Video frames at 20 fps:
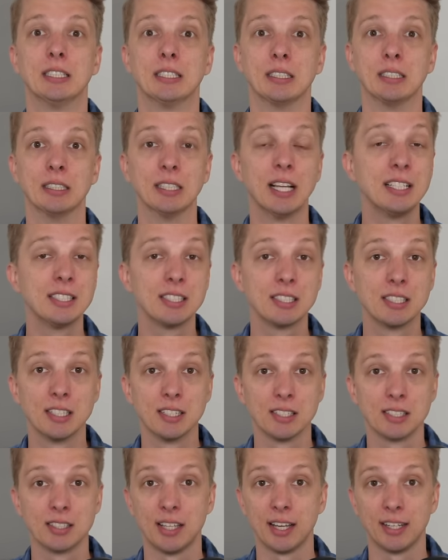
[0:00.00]

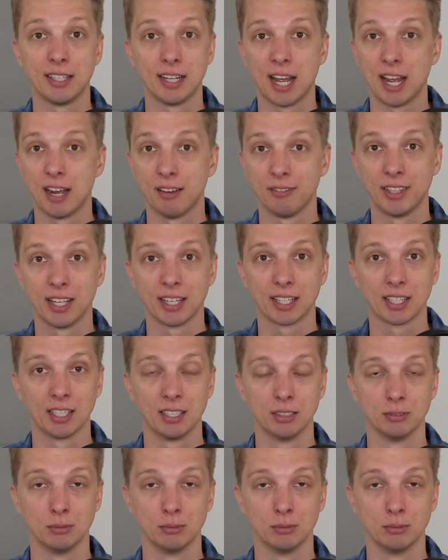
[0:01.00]
lenses that have that kind